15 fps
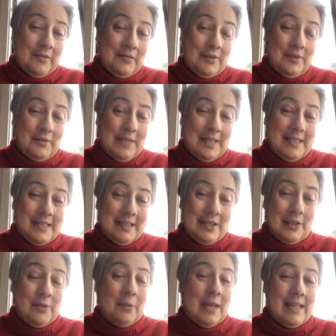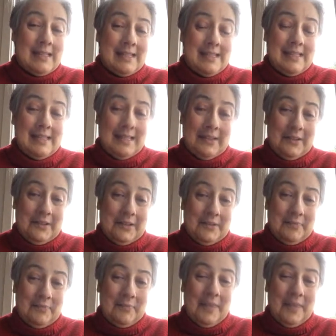few years ago and still are.